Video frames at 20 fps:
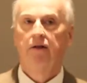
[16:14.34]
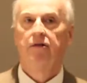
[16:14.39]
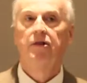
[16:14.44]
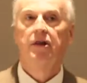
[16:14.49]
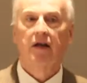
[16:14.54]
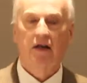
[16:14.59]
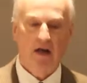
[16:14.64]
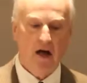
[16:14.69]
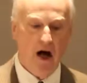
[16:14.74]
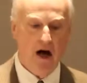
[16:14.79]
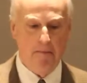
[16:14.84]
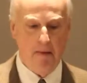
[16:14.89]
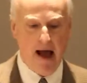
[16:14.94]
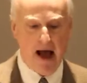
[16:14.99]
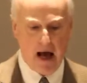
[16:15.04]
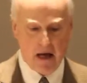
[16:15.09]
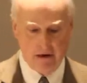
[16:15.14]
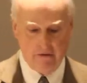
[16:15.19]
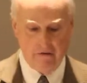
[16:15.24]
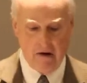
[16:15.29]
that come
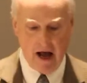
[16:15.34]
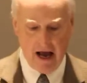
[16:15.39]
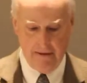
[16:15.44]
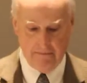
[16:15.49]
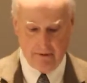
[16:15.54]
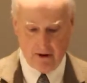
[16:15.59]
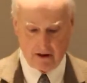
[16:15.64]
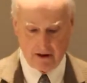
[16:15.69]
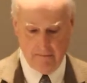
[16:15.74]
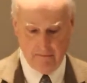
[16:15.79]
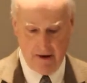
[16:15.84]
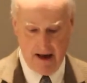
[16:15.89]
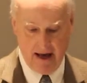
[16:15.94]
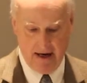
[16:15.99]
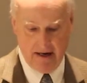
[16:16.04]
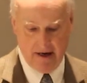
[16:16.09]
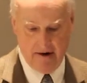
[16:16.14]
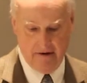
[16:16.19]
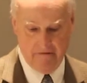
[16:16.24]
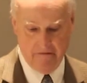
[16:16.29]
out of
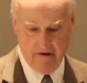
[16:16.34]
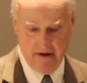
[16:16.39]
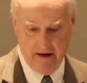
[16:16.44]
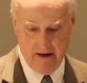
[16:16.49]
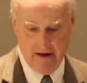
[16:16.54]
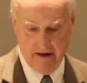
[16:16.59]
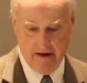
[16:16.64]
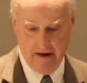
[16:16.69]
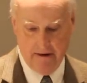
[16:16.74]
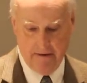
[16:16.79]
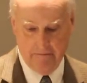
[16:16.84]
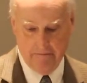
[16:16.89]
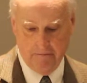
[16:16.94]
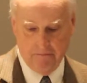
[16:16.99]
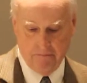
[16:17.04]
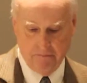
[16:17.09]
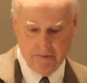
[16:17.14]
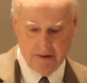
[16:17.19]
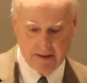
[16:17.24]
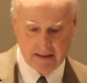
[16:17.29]
hyper-competitive
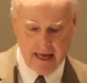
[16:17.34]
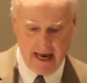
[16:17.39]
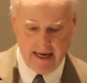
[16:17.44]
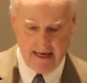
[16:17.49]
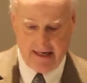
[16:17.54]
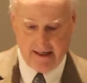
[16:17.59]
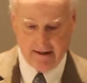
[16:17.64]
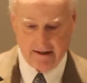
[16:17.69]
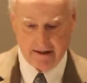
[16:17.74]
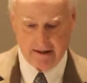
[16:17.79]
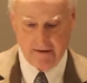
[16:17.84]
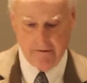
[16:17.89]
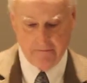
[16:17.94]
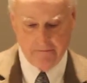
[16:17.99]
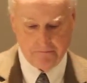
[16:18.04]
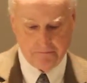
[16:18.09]
settings.